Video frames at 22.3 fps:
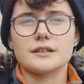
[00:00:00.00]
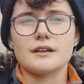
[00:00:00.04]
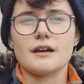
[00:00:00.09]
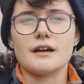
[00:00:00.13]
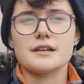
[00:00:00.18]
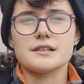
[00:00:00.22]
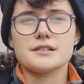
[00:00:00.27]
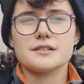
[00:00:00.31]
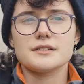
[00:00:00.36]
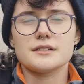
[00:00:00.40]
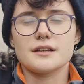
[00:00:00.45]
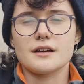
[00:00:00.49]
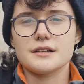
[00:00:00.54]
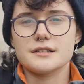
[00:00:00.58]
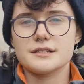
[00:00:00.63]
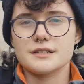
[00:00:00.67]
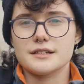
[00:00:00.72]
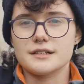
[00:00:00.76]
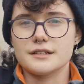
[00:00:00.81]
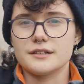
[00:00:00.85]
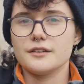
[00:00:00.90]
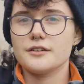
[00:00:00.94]
I
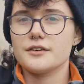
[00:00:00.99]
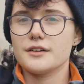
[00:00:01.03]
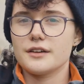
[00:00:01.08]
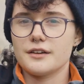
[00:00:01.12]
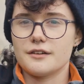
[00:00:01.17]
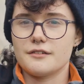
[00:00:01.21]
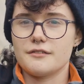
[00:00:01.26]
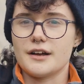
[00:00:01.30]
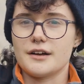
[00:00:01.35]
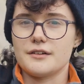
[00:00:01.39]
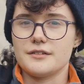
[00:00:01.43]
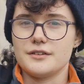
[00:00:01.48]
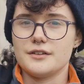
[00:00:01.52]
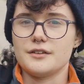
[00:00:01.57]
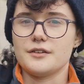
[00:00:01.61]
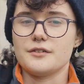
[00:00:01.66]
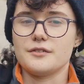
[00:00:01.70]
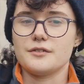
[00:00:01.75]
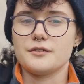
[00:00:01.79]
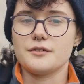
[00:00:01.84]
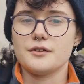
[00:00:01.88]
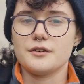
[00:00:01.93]
started looking around, you
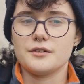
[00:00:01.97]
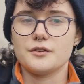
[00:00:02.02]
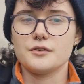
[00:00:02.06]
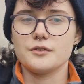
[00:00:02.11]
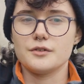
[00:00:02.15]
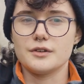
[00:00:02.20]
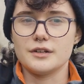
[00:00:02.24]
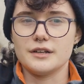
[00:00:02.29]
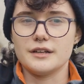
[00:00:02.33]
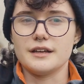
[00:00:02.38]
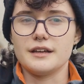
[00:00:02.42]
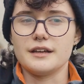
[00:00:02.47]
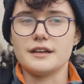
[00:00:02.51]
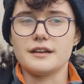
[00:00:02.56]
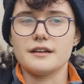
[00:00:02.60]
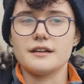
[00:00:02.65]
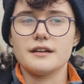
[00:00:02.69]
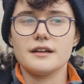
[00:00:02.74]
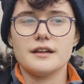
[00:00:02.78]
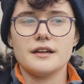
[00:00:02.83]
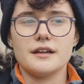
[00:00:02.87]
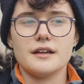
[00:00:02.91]
know,
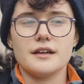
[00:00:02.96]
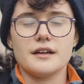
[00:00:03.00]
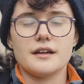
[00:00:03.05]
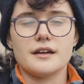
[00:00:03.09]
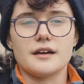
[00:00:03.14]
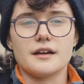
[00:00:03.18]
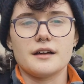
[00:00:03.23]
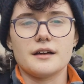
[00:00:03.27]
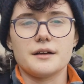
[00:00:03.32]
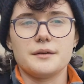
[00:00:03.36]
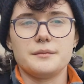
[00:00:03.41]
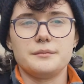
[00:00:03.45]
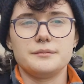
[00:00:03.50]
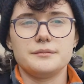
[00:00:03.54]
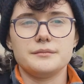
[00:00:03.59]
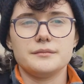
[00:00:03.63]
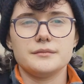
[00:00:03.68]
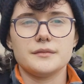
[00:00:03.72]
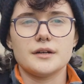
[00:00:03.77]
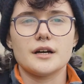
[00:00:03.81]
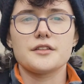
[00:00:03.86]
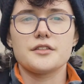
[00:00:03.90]
Googling
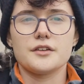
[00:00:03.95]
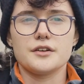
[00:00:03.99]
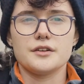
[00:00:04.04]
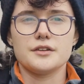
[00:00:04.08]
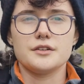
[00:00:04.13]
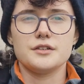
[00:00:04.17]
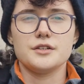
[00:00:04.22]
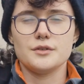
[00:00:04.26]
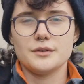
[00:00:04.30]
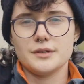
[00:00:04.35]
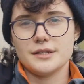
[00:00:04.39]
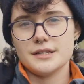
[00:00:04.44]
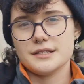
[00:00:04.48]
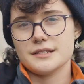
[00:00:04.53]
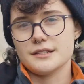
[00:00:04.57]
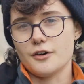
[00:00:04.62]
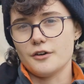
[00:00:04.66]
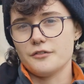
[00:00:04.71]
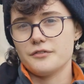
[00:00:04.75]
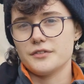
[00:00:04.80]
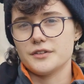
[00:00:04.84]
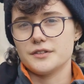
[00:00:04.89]
other unis
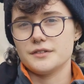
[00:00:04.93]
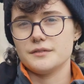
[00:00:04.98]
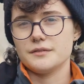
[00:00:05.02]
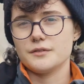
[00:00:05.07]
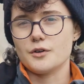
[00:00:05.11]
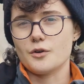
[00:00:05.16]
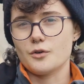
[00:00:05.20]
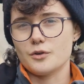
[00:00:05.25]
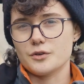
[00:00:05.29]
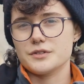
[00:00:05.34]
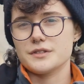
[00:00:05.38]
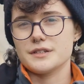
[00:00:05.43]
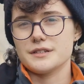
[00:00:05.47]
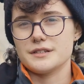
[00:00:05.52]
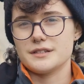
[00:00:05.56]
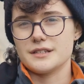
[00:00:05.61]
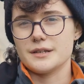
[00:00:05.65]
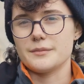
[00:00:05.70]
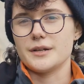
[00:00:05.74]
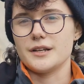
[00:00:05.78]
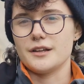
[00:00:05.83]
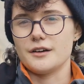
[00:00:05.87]
that offered courses
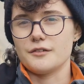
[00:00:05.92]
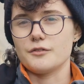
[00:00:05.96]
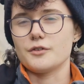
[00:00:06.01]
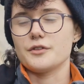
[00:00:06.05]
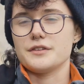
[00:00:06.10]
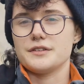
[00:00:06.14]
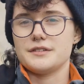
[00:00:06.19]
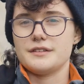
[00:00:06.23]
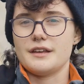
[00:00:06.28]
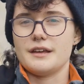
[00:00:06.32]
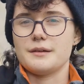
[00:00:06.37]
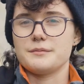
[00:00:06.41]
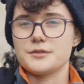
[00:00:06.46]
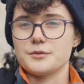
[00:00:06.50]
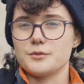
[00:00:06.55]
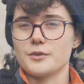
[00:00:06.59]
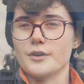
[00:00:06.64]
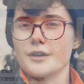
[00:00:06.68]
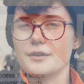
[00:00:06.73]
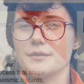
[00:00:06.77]
similar or the same to what